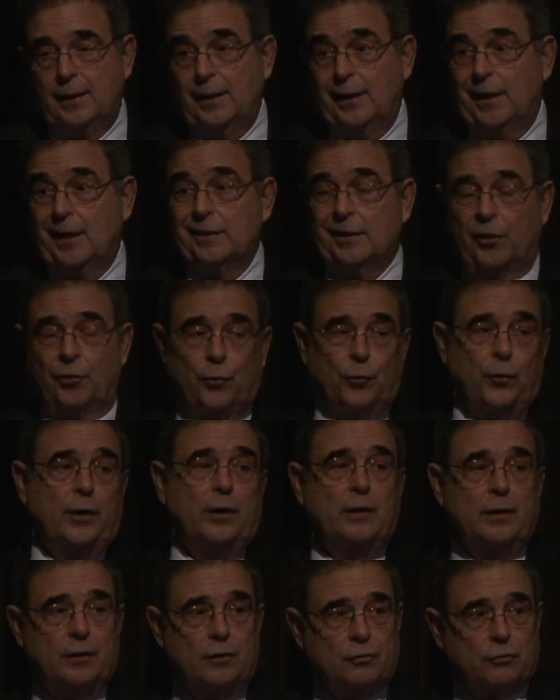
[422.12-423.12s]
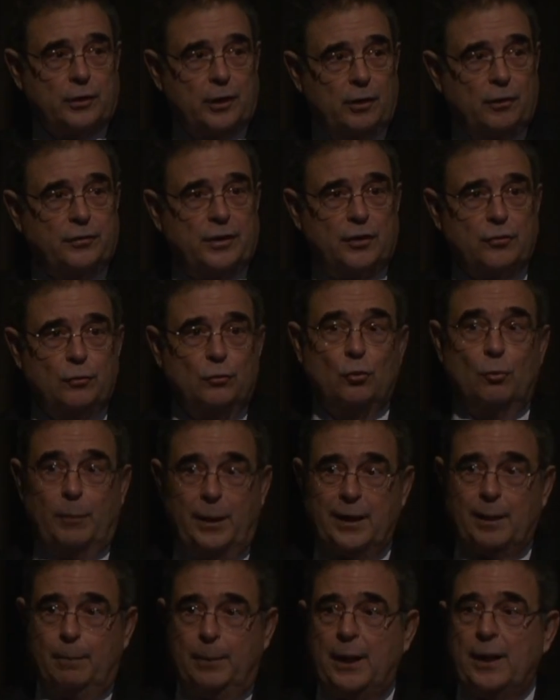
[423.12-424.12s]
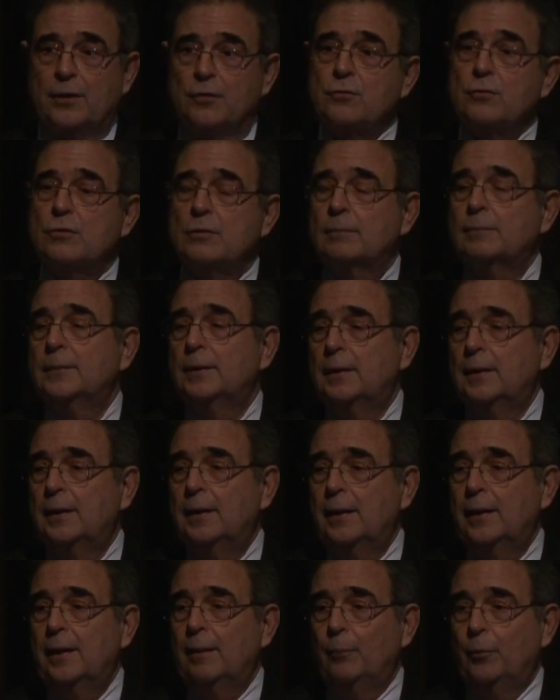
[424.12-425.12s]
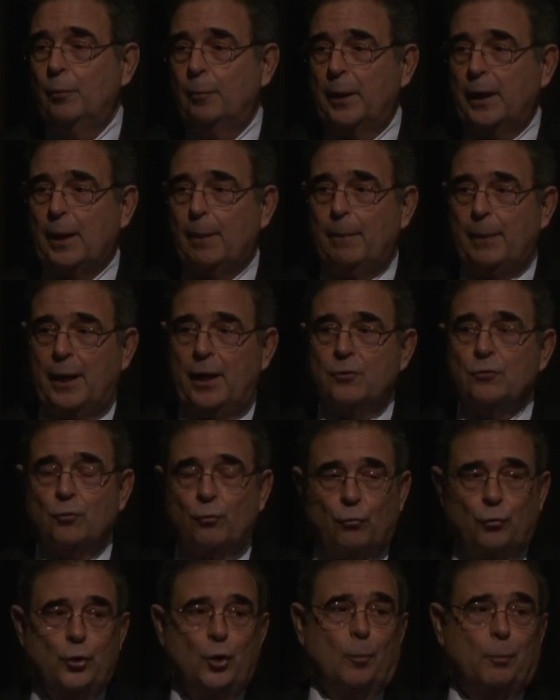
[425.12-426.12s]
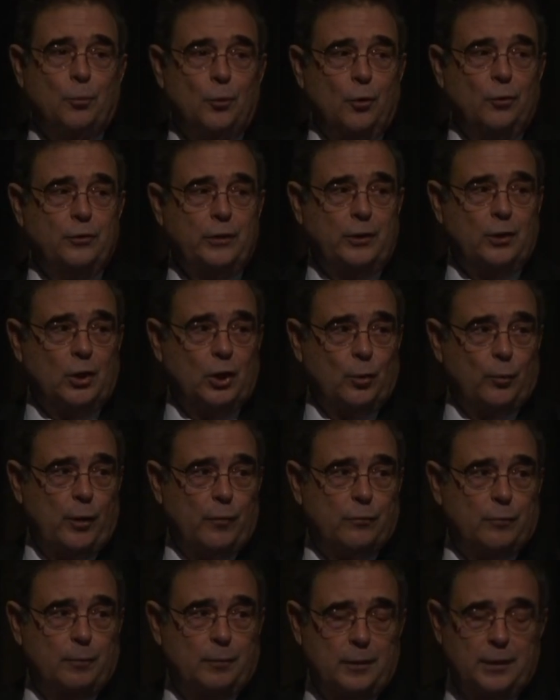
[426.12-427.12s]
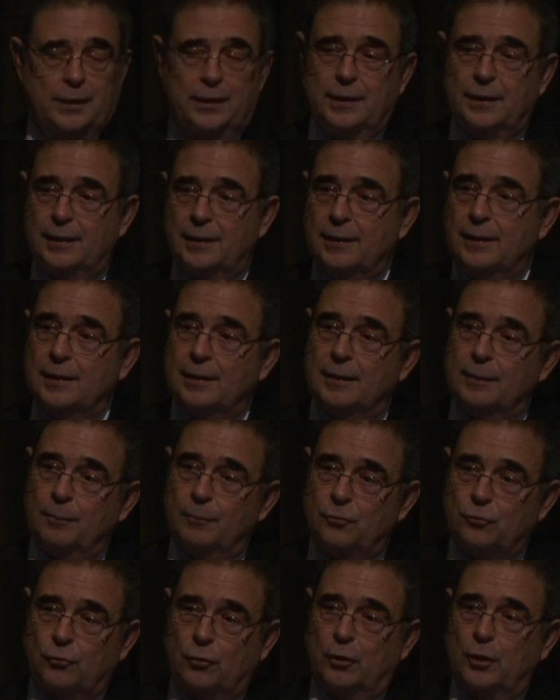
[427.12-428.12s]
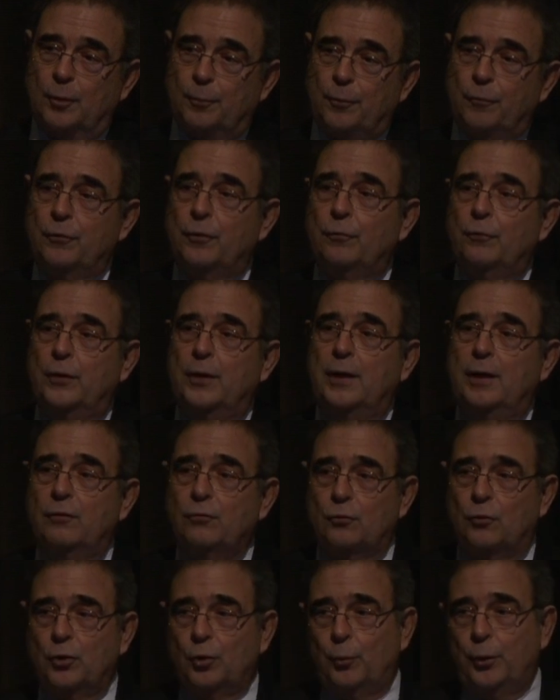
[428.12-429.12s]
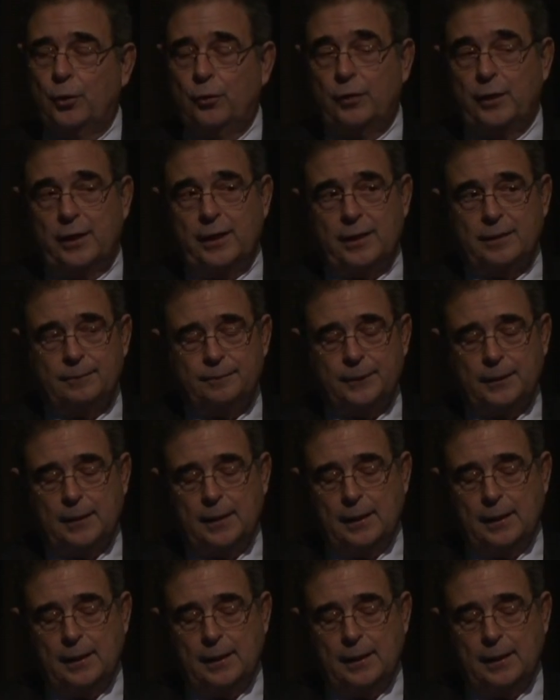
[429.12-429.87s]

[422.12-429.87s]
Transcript: And the 300-liter scale is actually to make a batch. We make a batch of real protein all the way from the startup of the phase all the way to the end.